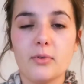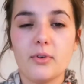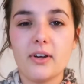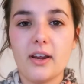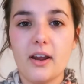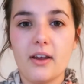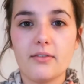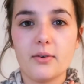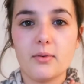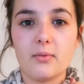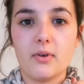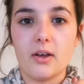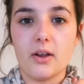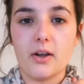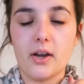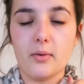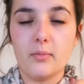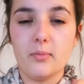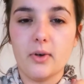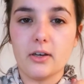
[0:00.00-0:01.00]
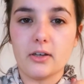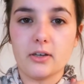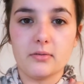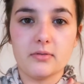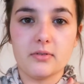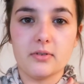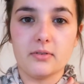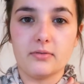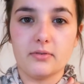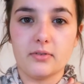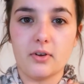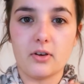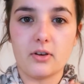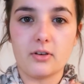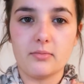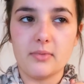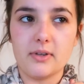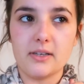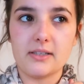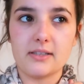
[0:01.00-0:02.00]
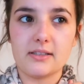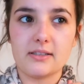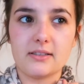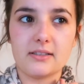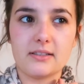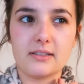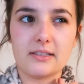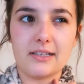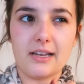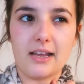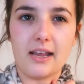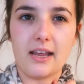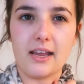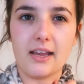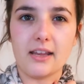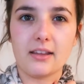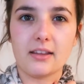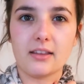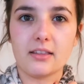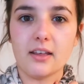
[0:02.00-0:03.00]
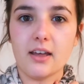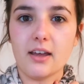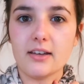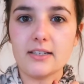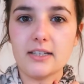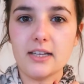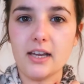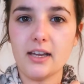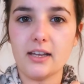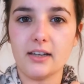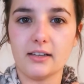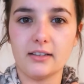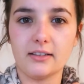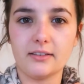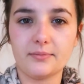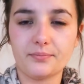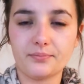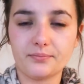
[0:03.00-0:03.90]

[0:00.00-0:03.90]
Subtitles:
morning everyone and welcome to Vlogmas day 13.